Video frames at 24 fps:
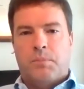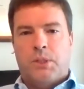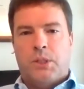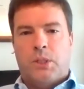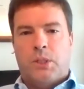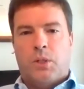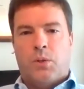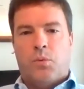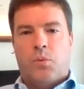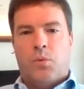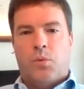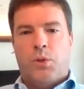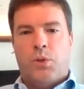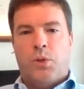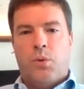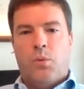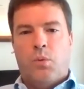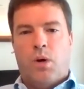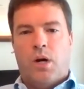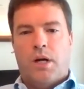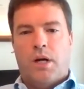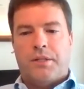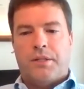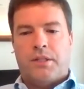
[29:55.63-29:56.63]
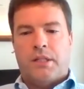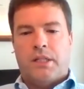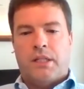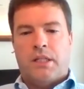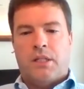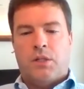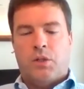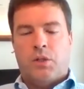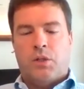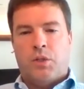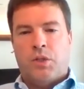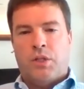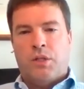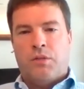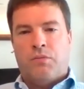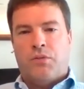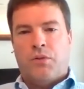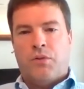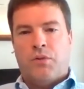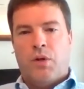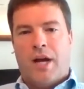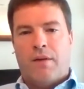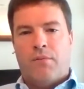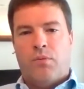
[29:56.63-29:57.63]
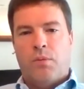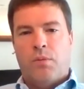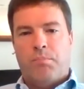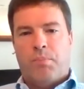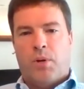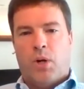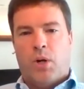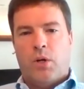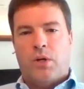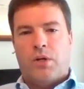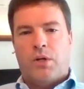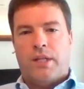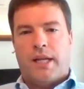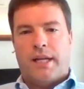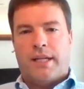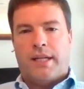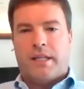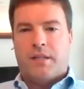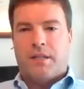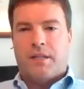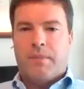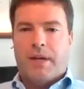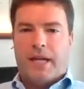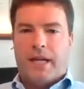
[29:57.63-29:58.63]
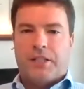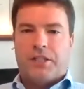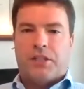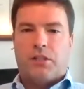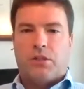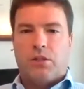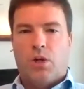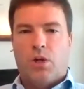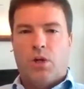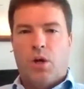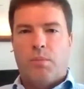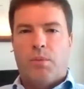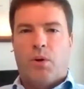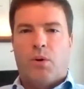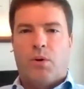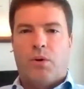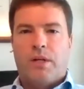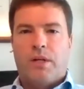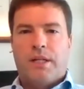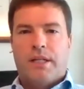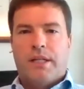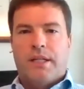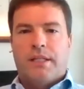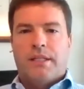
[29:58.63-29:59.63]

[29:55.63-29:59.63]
you know, you want, if you have one partner that can manage global,